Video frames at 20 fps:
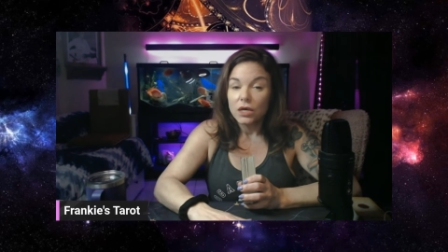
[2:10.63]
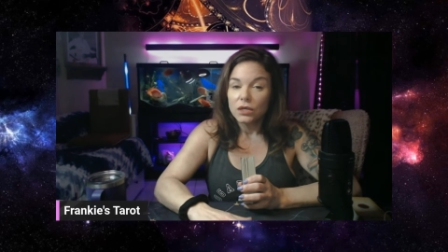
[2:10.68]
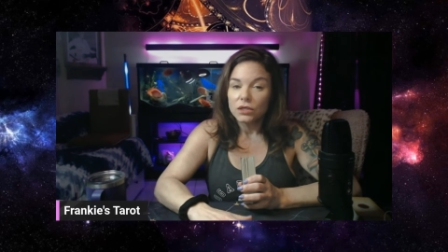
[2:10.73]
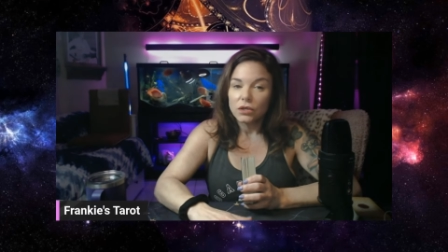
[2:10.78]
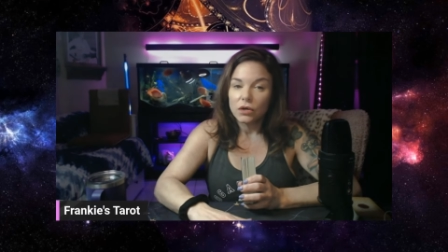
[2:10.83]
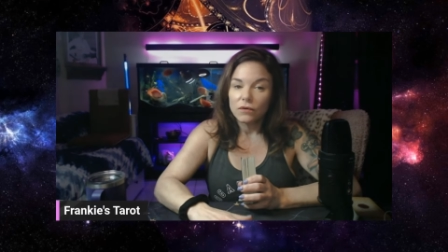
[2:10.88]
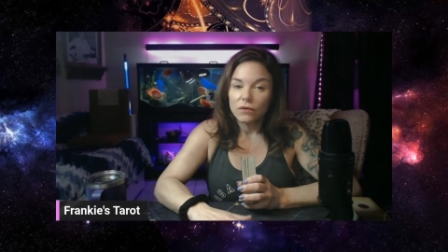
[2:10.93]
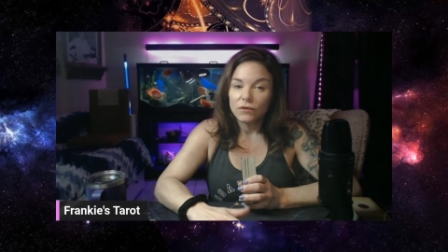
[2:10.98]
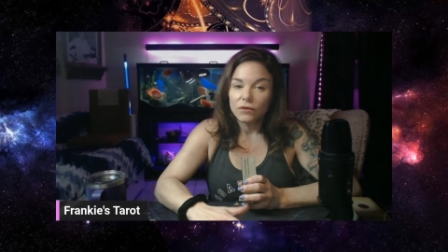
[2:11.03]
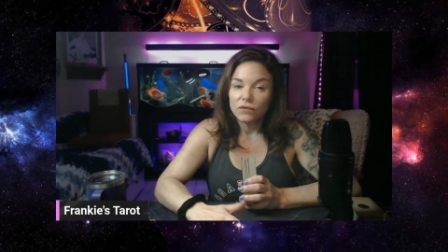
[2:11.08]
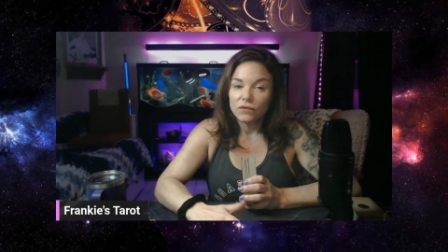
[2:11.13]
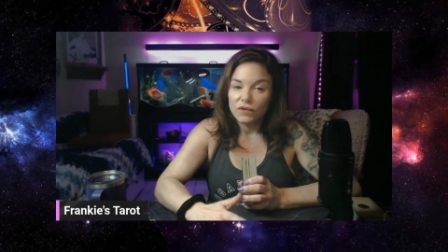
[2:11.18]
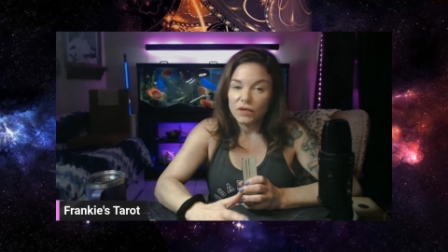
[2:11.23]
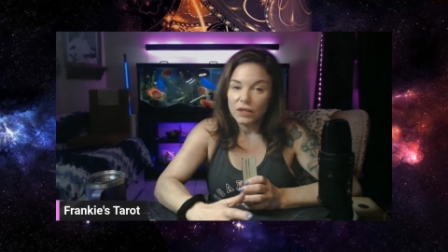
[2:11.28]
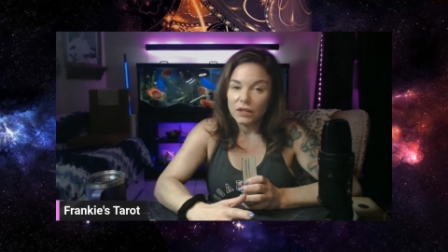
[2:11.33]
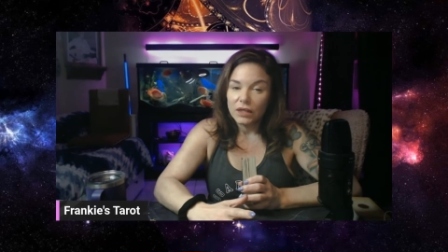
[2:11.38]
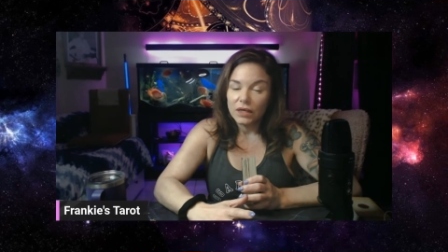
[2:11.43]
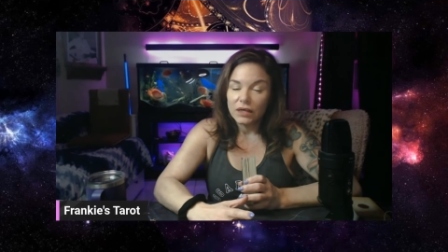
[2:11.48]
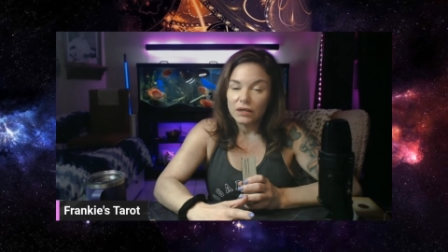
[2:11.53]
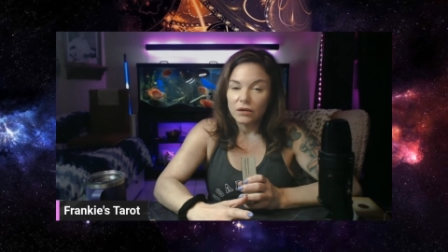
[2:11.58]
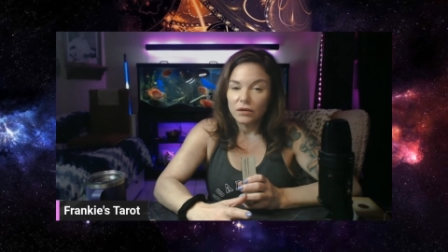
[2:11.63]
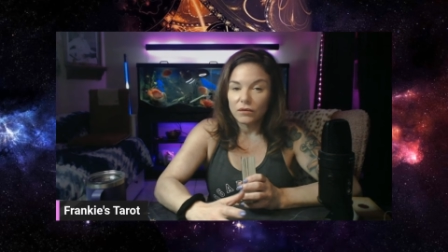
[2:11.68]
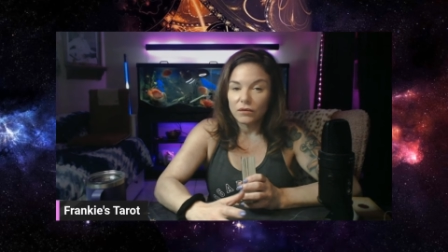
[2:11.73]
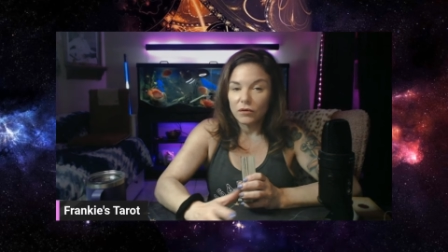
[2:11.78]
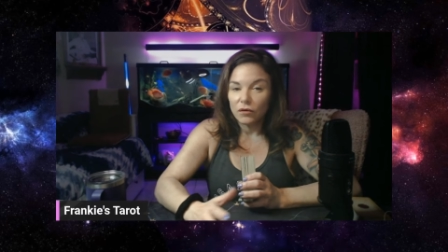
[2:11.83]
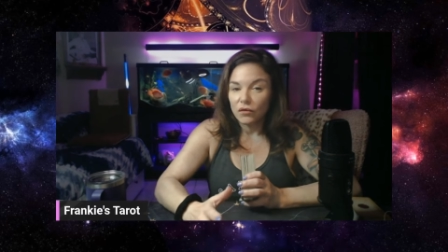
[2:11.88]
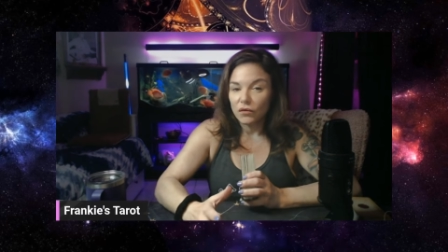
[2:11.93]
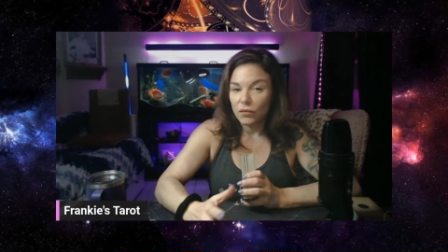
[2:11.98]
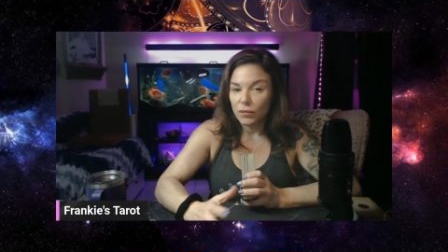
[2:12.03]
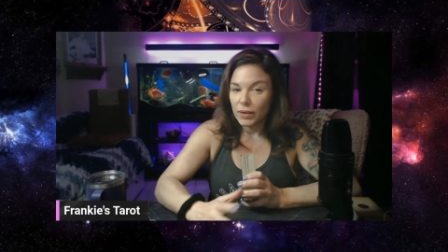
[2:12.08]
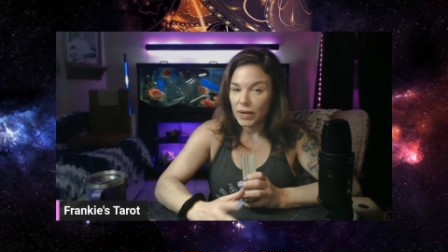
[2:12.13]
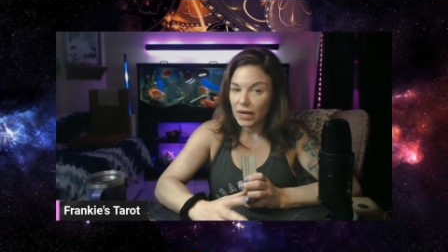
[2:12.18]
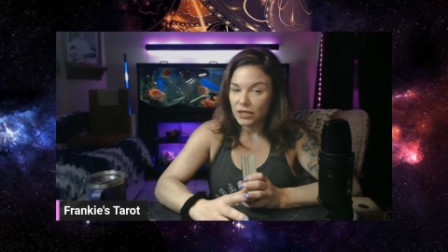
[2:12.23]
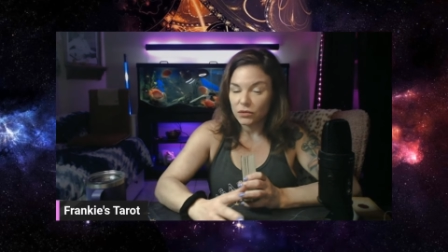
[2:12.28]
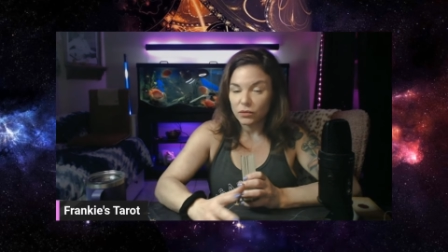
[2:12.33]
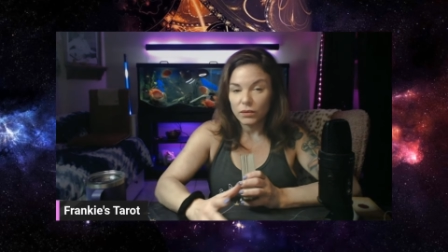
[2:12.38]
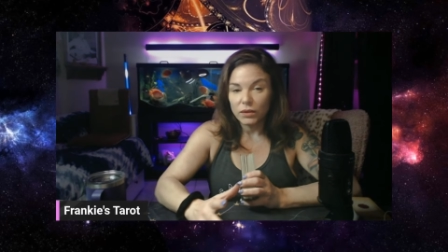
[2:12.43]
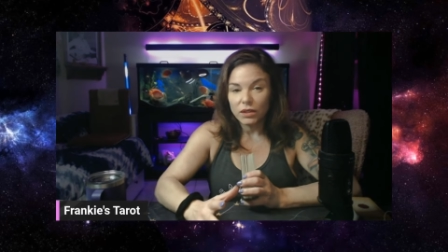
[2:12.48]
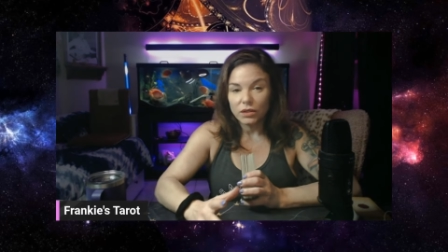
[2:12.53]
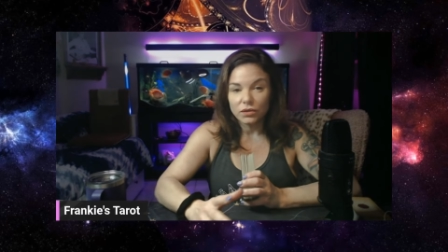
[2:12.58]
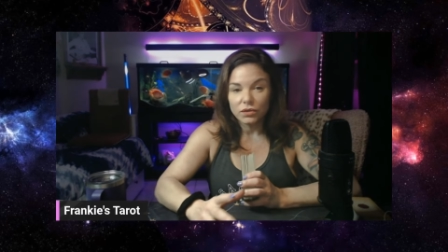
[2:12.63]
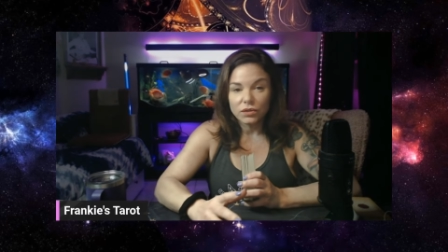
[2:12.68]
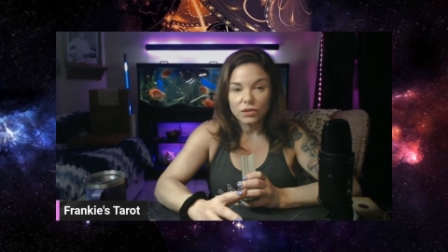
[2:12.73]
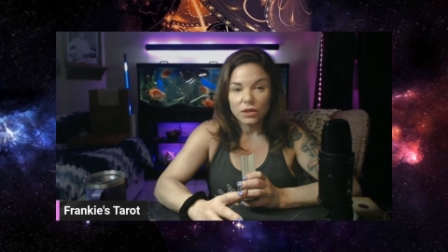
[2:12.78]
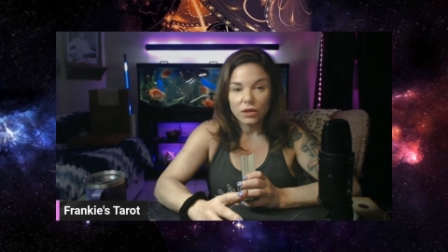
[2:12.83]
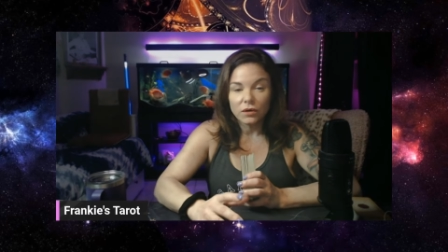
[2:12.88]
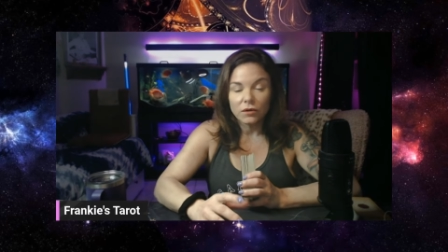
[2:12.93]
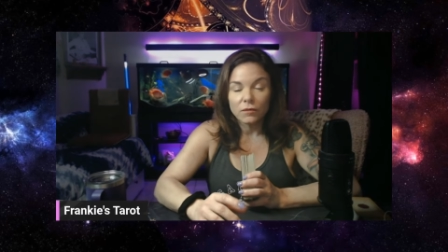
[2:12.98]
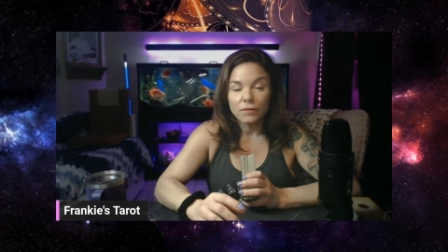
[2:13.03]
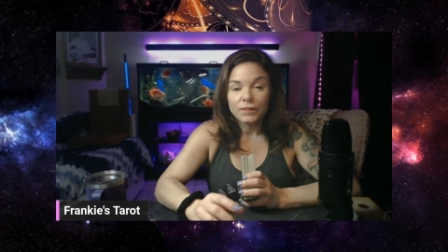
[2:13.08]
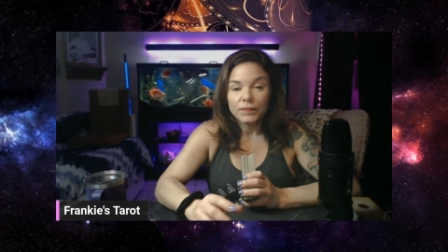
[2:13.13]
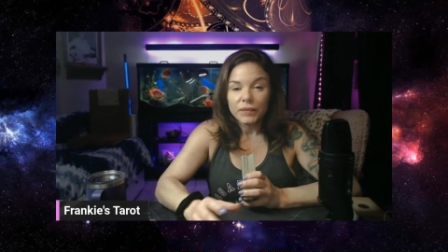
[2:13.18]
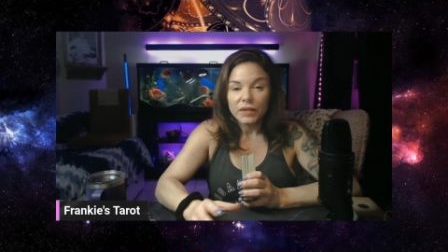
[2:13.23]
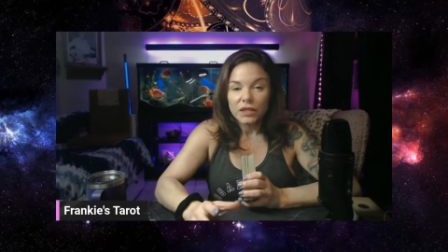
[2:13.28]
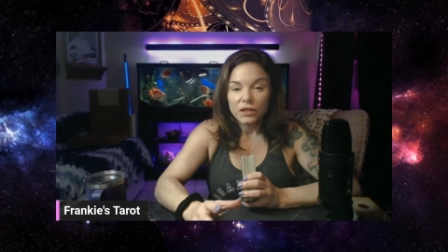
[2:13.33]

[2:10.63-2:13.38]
So if you feel like over the past week or so,